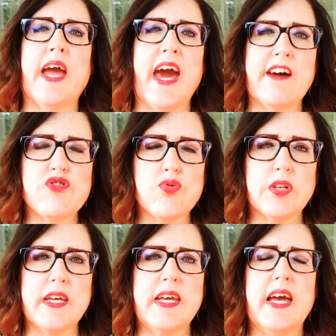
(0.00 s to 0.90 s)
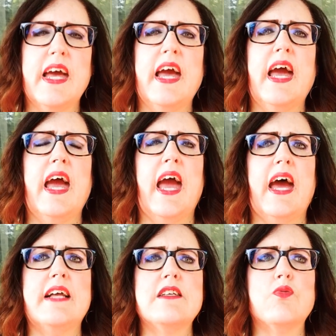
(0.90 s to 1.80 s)
casually
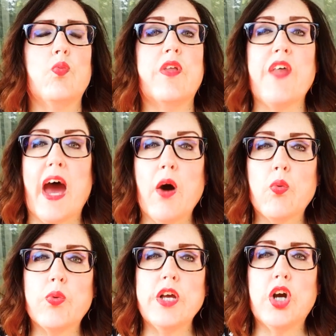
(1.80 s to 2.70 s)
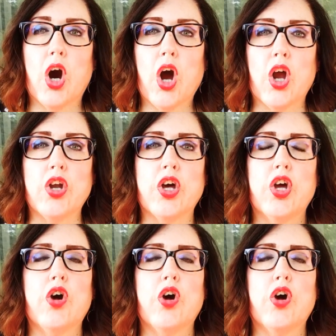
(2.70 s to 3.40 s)
and without regard